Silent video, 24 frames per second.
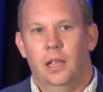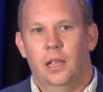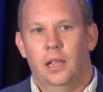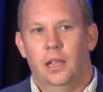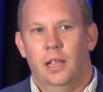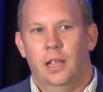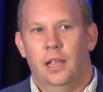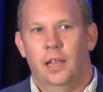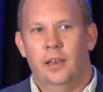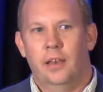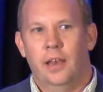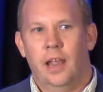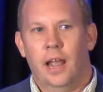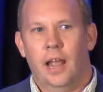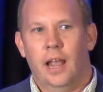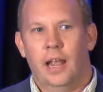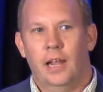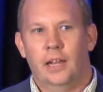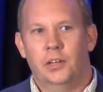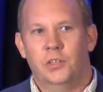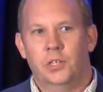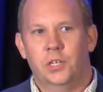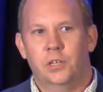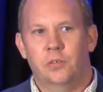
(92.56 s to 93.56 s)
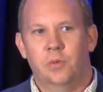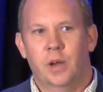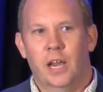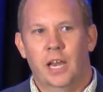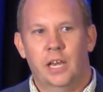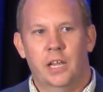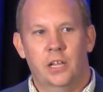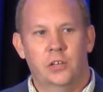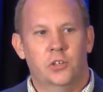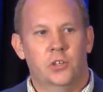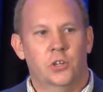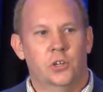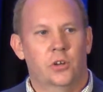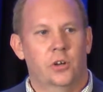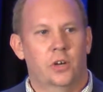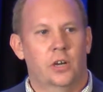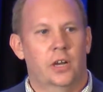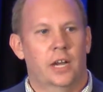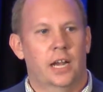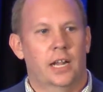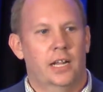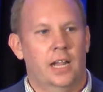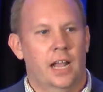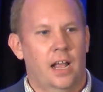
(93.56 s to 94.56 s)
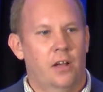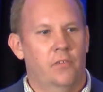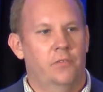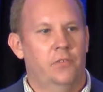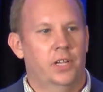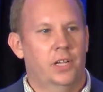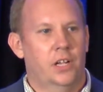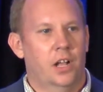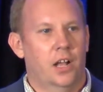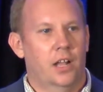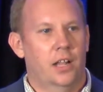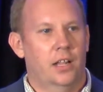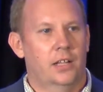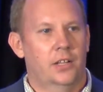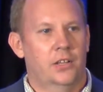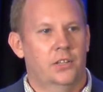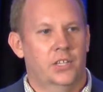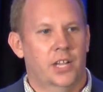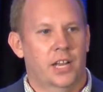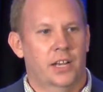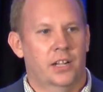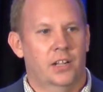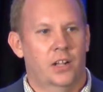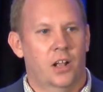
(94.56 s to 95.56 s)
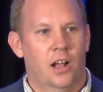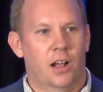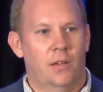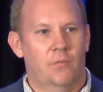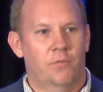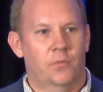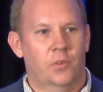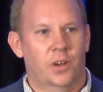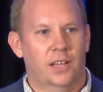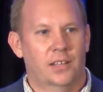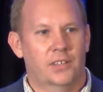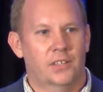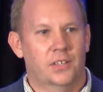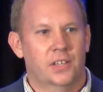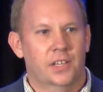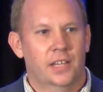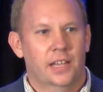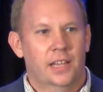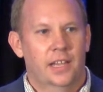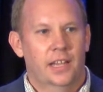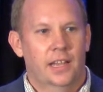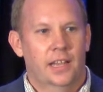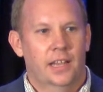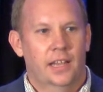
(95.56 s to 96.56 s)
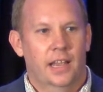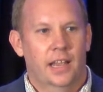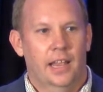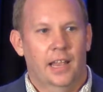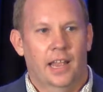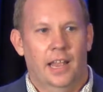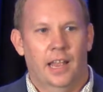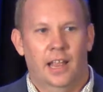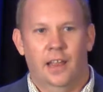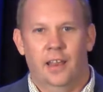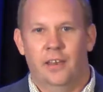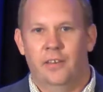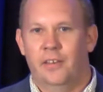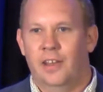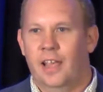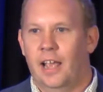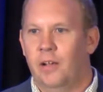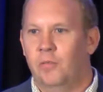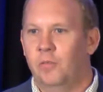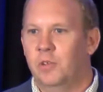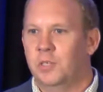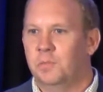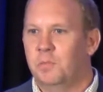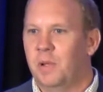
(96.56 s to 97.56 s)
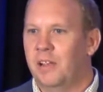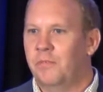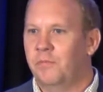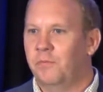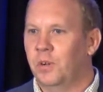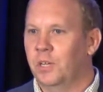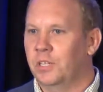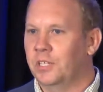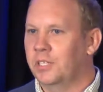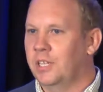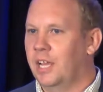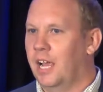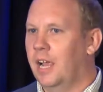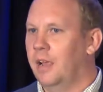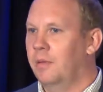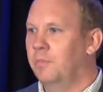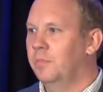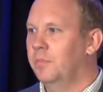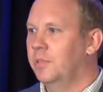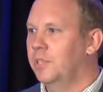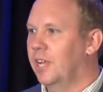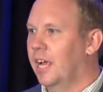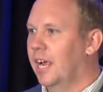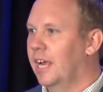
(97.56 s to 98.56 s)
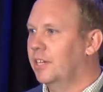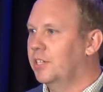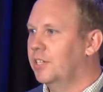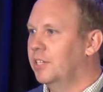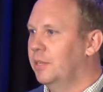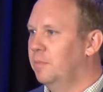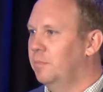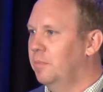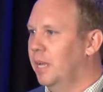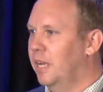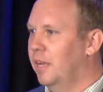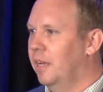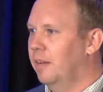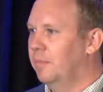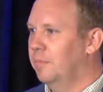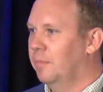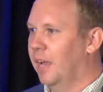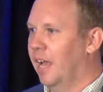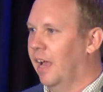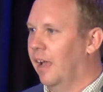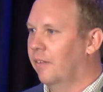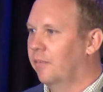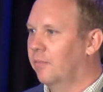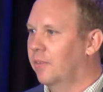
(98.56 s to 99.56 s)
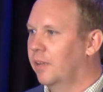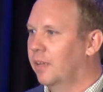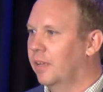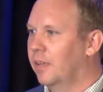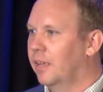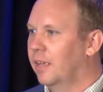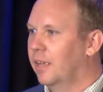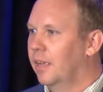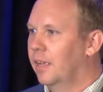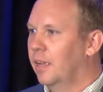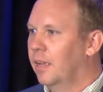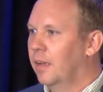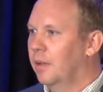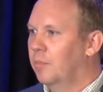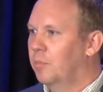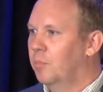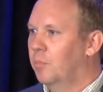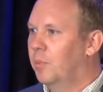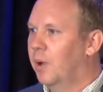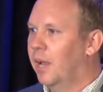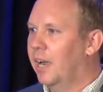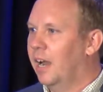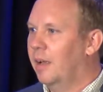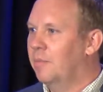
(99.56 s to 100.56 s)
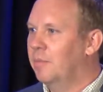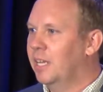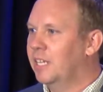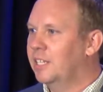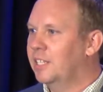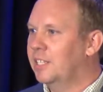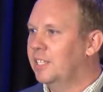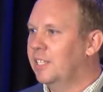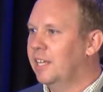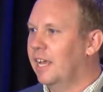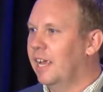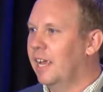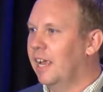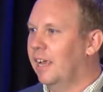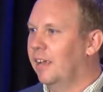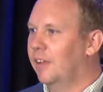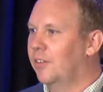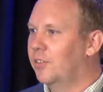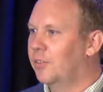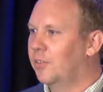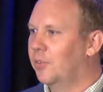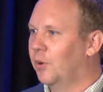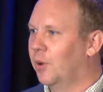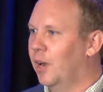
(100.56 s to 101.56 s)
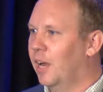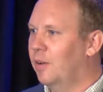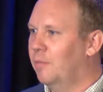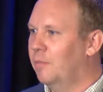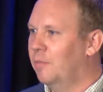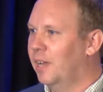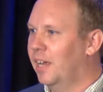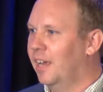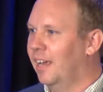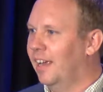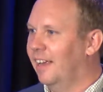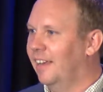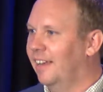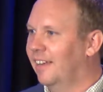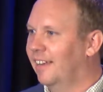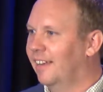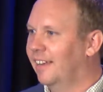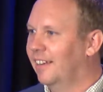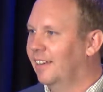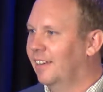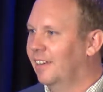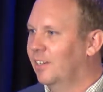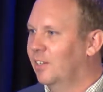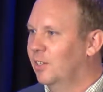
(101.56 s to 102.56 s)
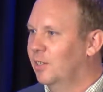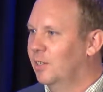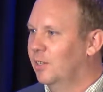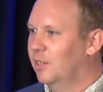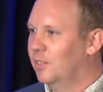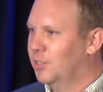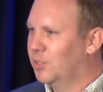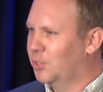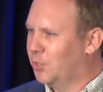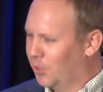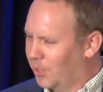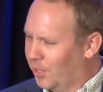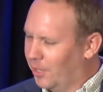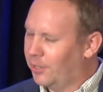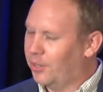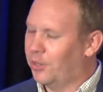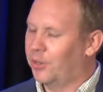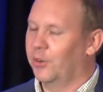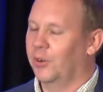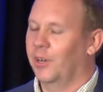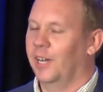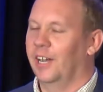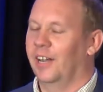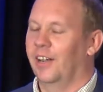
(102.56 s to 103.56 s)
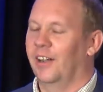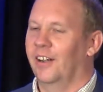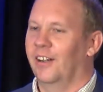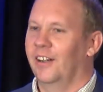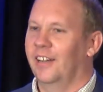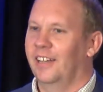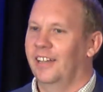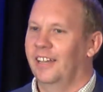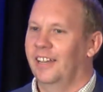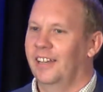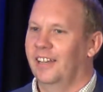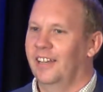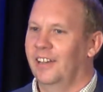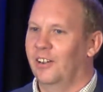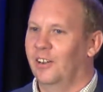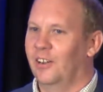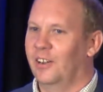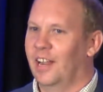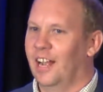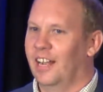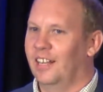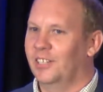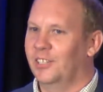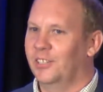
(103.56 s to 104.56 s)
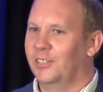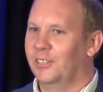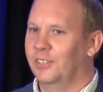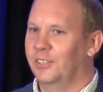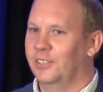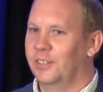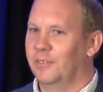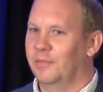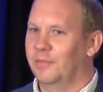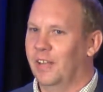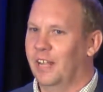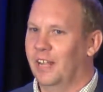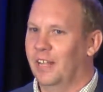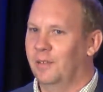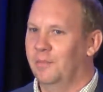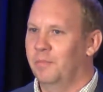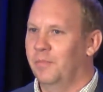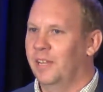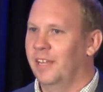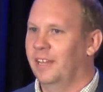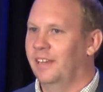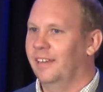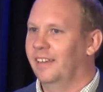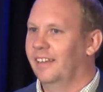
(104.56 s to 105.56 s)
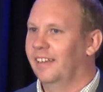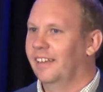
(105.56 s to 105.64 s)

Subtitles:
And I actually ran into her at Calvin College at a conference, and that was my first time to actually meet Bev. But I must say, throughout my short career in international development,